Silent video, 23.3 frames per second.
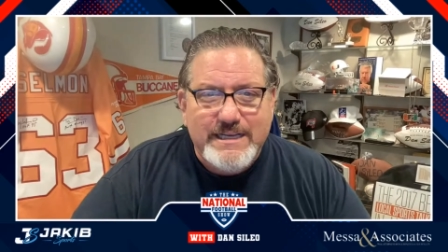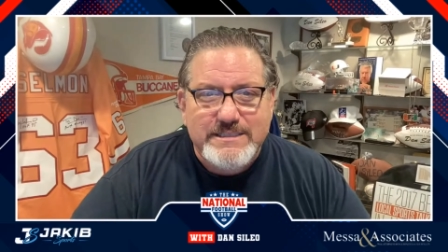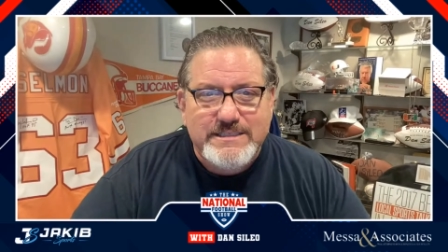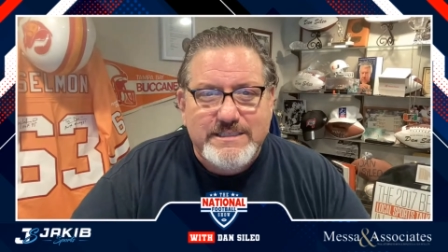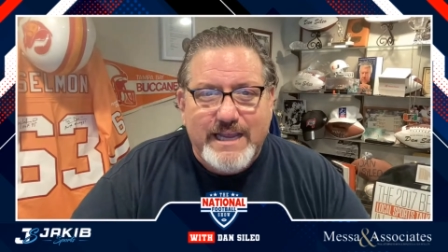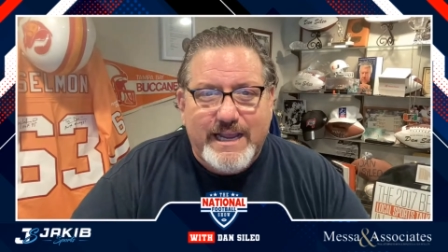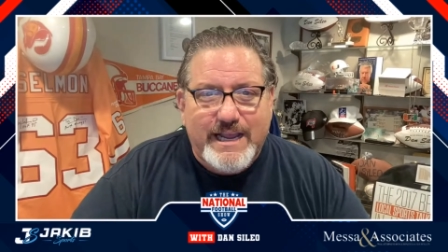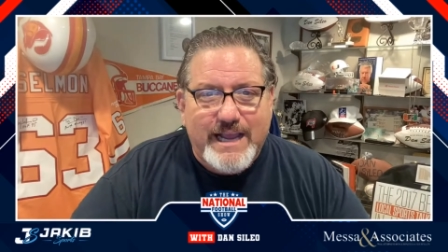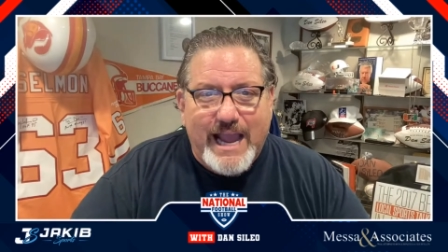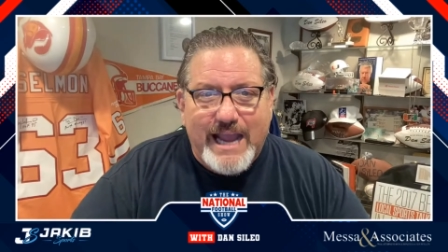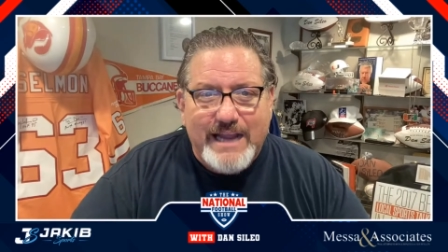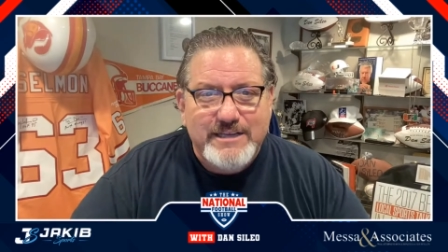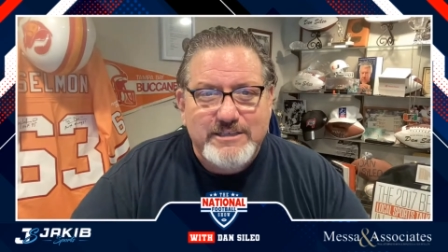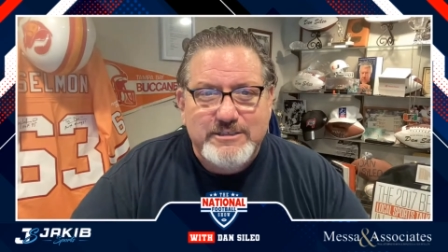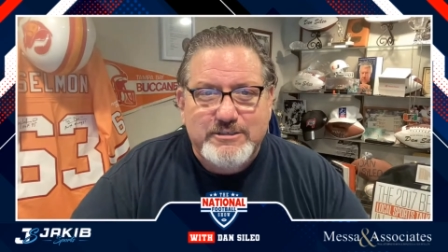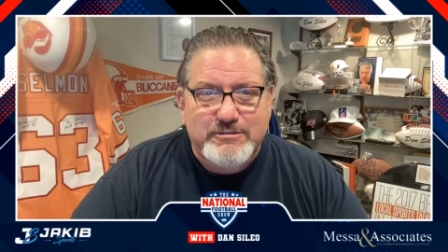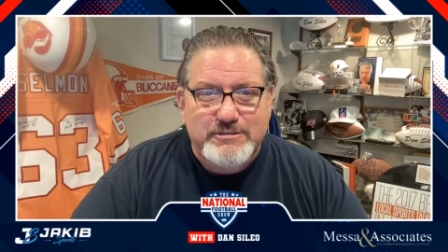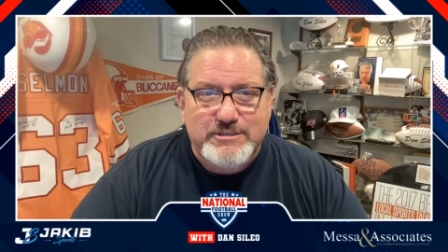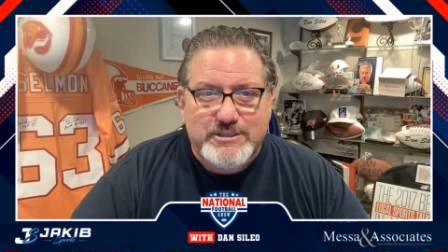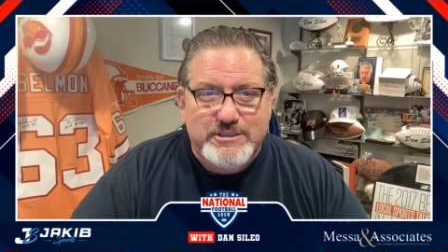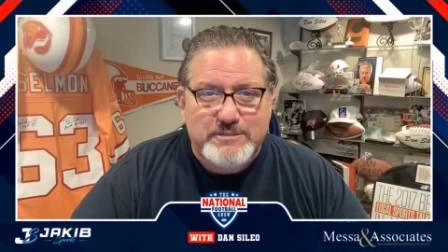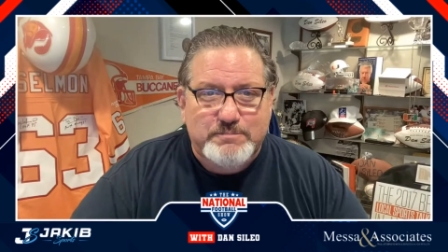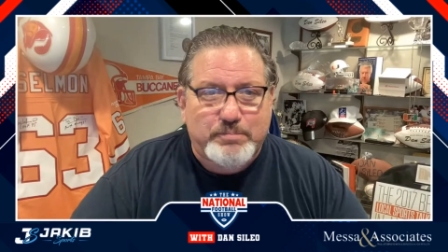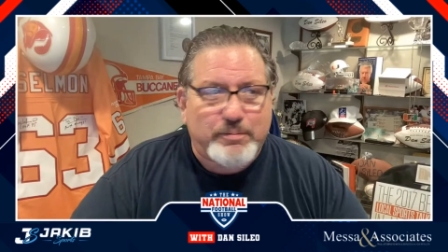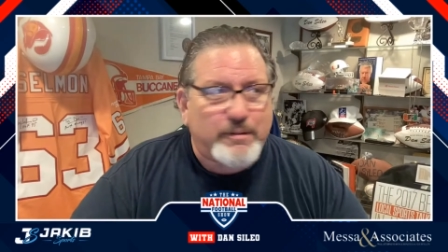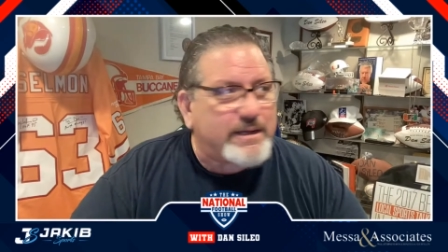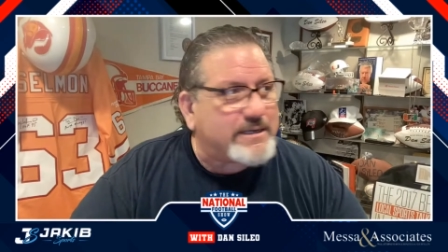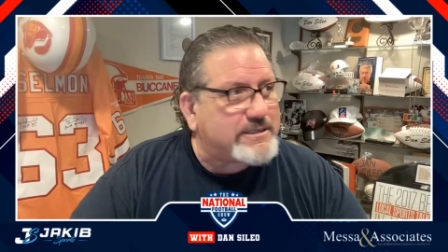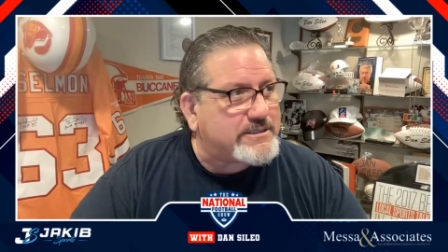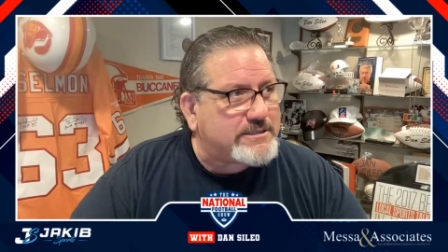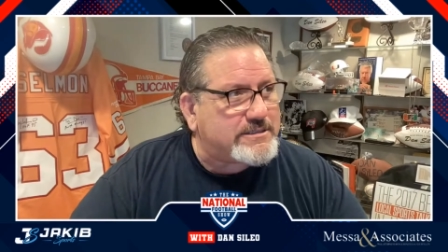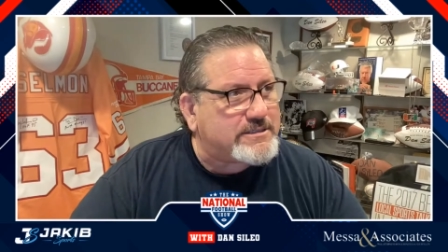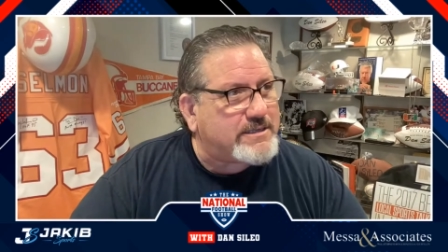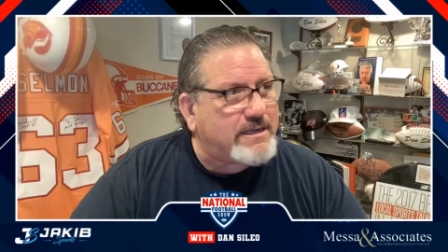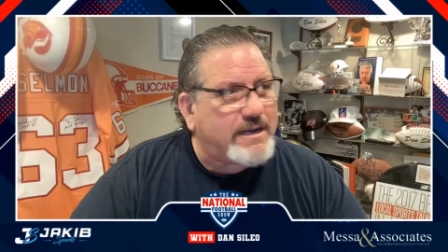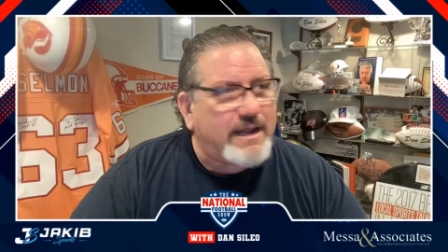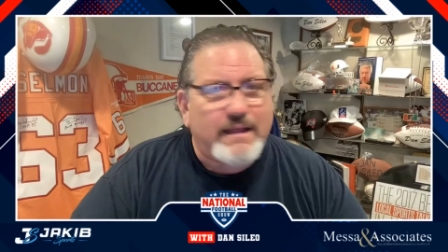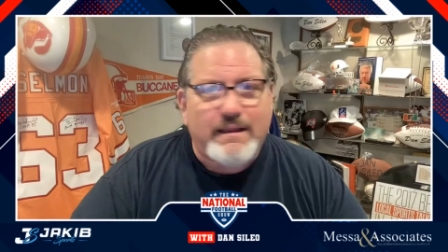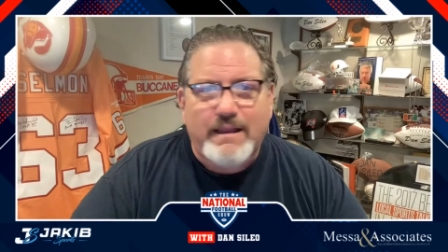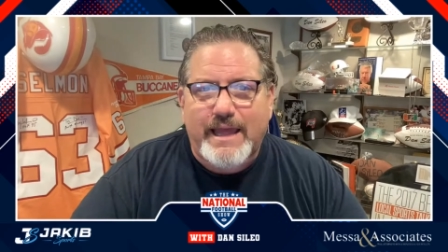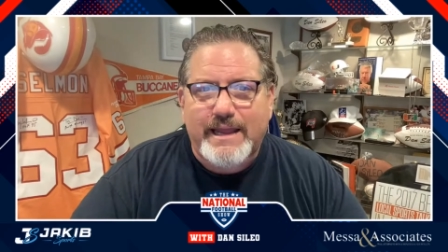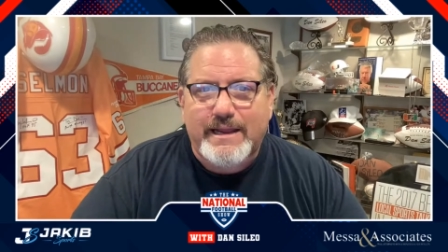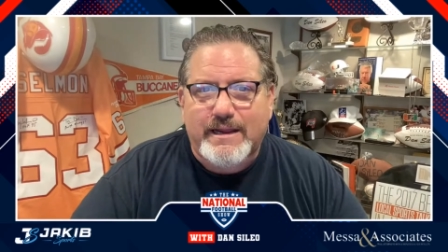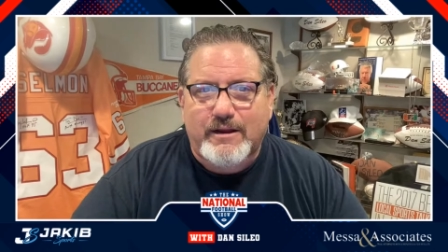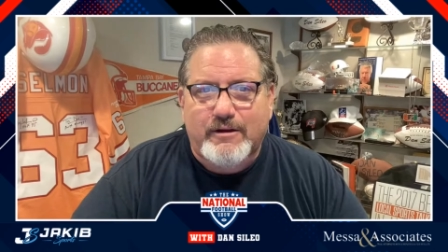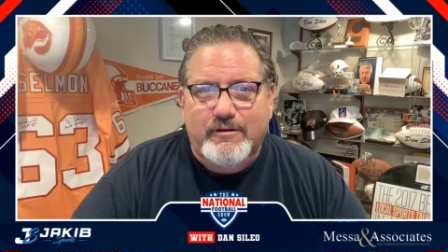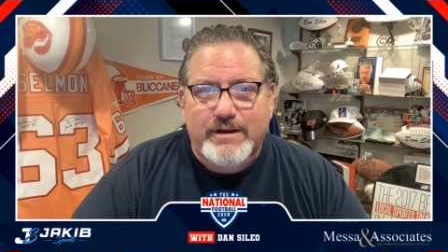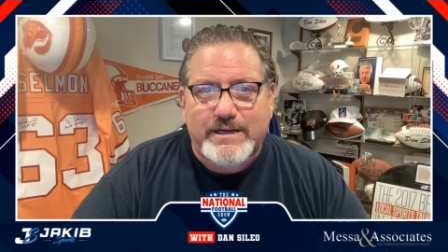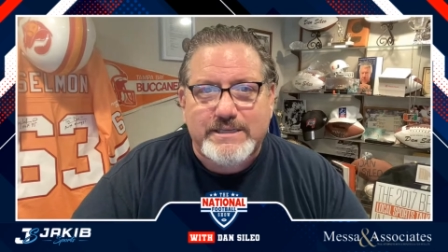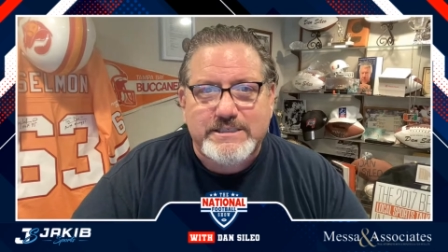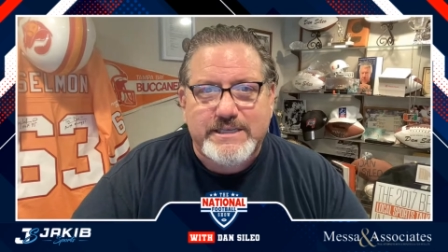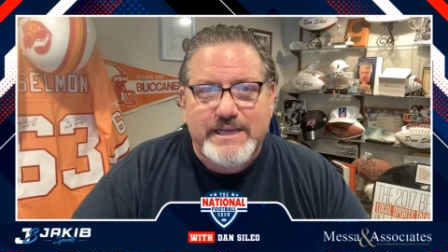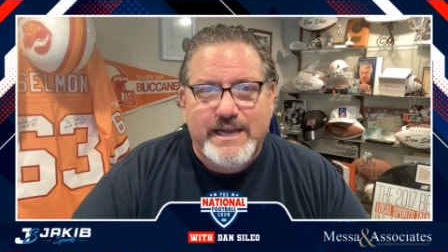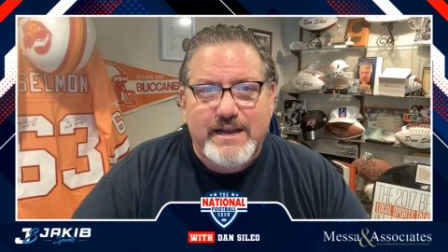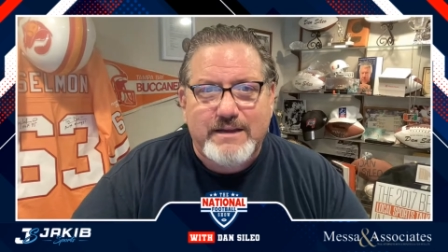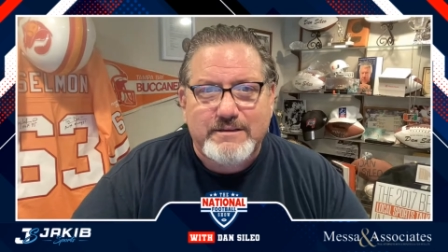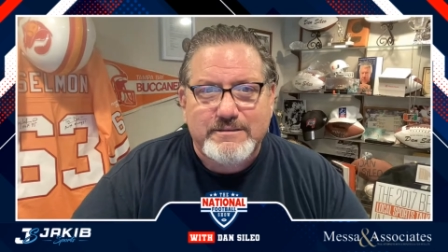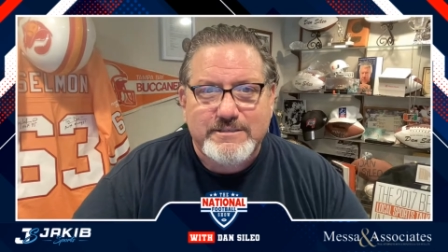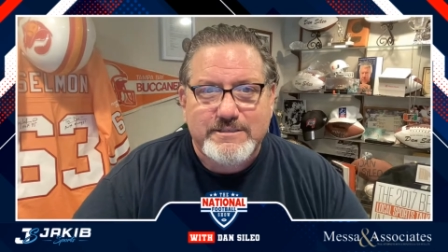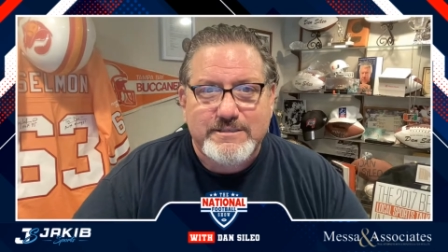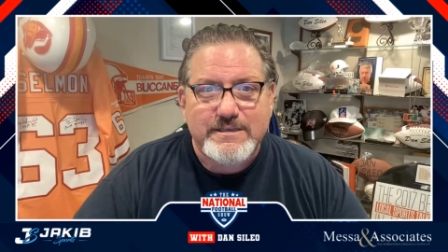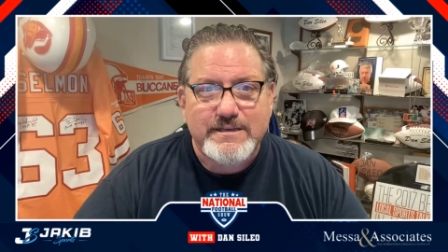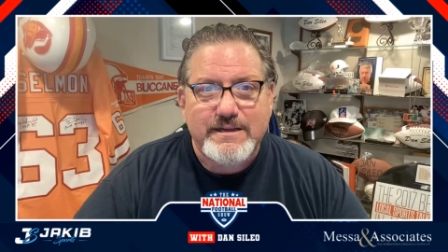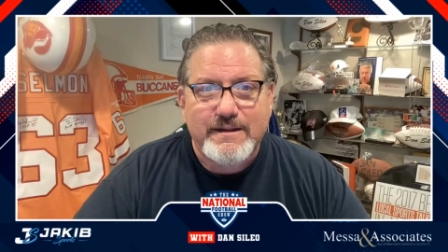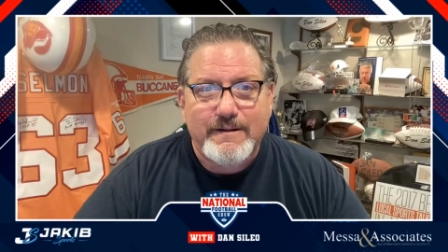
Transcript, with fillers: psychiatrist's place. Isn't that like a crazy house?